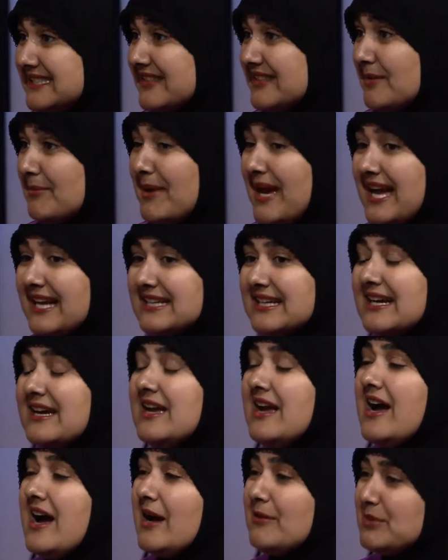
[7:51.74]
at the M A C,
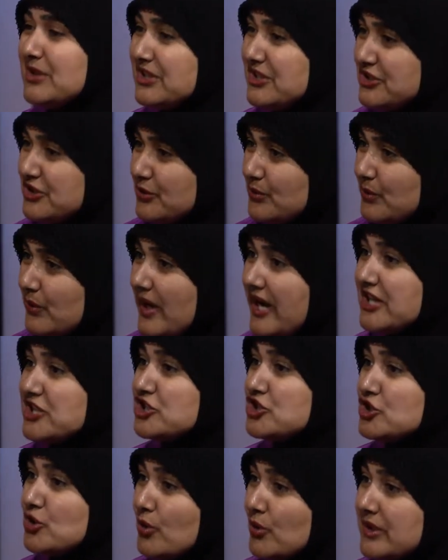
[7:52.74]
I'm gonna do a
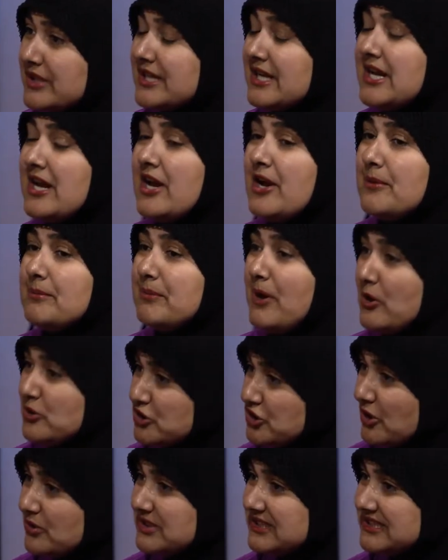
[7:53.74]
short
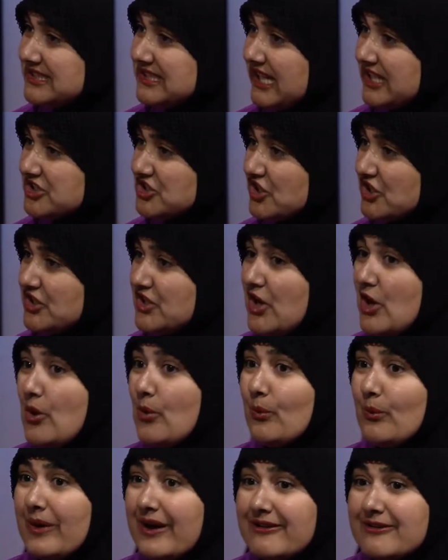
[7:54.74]
post-show discussion
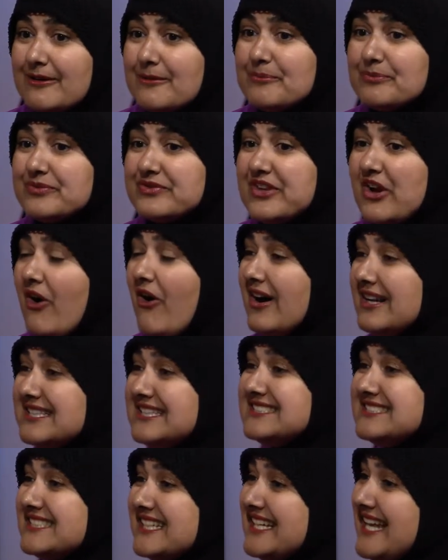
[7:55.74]
where the
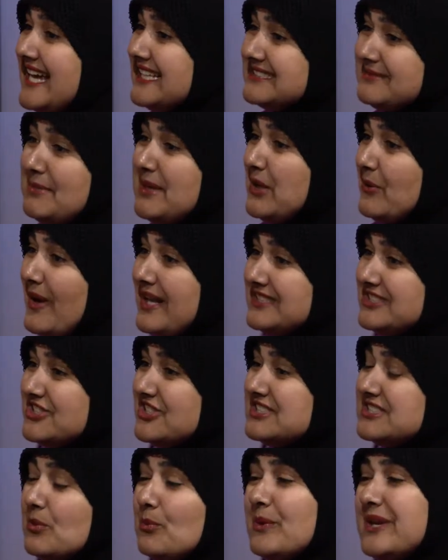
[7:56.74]
audience can ask me
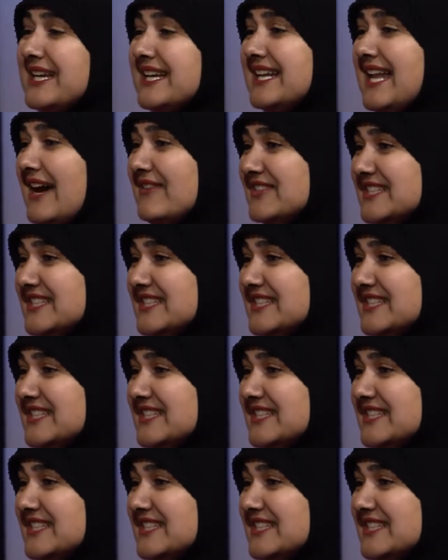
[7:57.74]
questions and we can have